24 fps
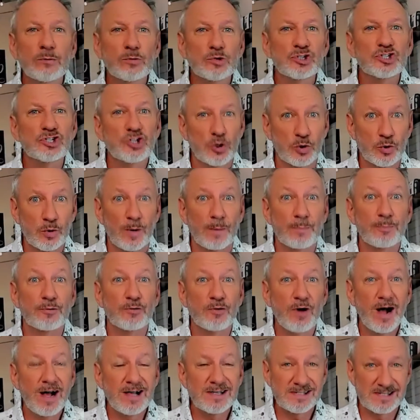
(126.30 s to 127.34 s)
will show you a
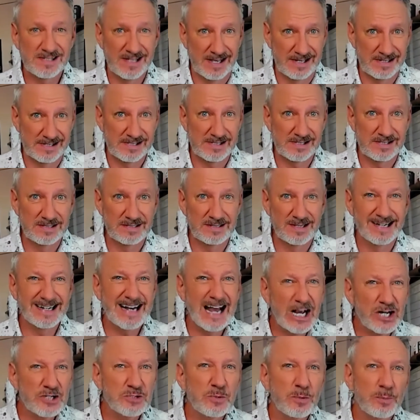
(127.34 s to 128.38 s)
process, an
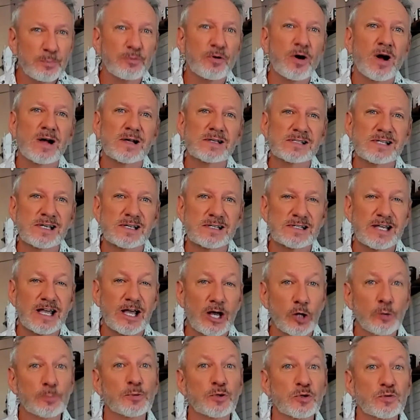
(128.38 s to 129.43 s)
actual process to
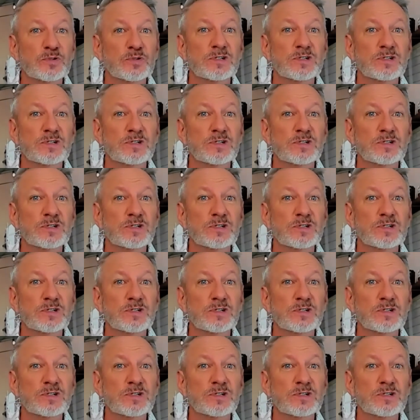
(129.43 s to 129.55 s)
help you